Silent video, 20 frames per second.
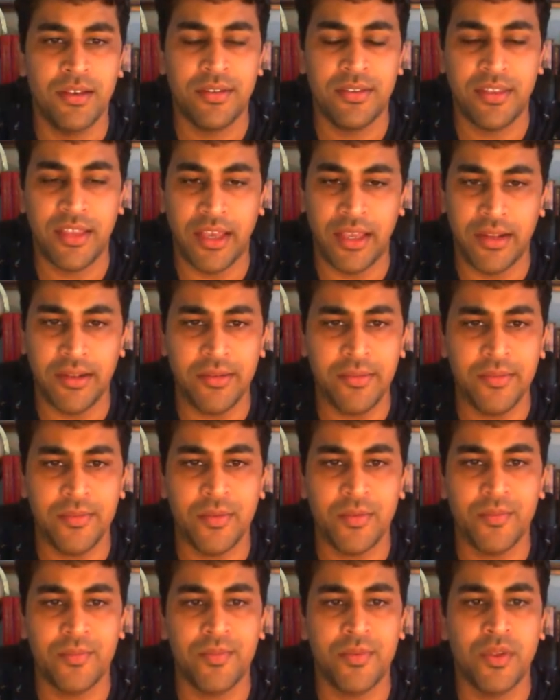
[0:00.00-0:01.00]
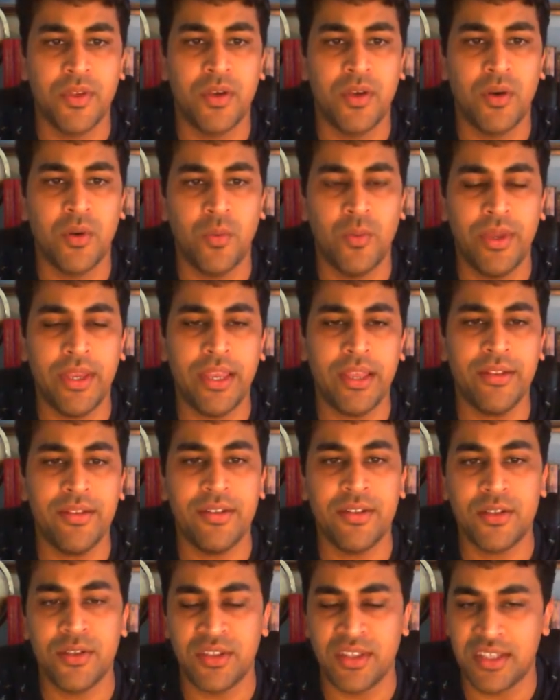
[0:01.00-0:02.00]
Then we
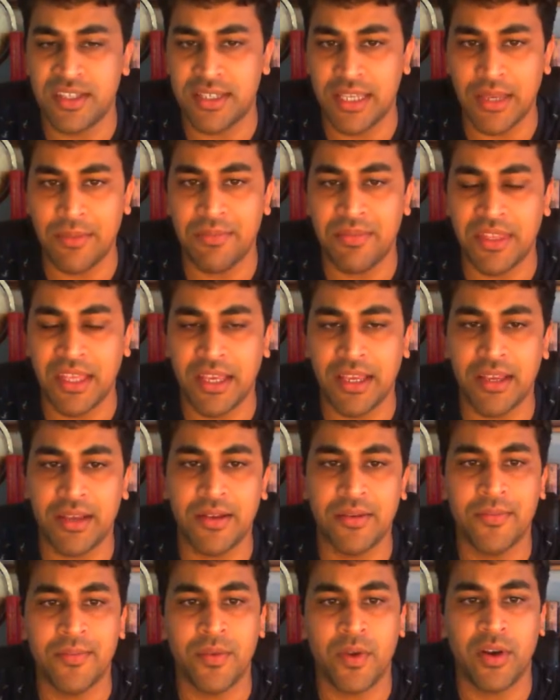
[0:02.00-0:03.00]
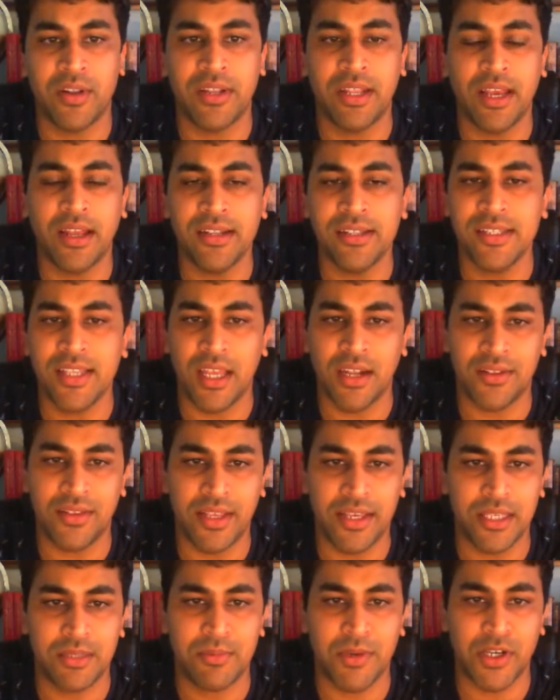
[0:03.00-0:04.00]
can do the same thing on the other side of the
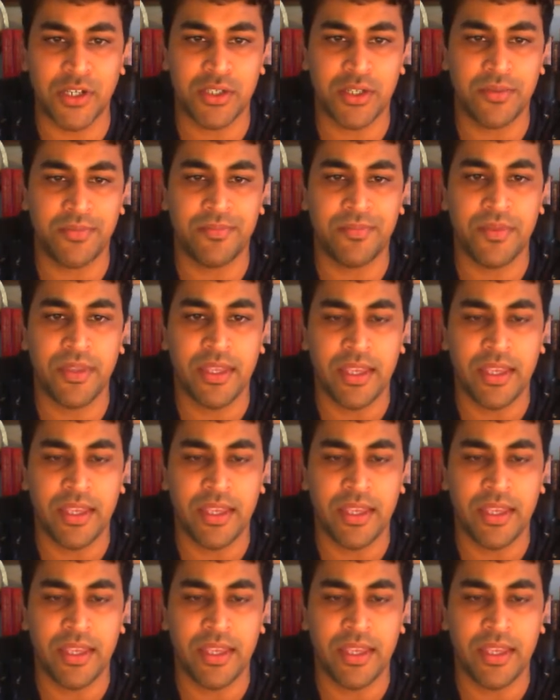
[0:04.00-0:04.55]
expression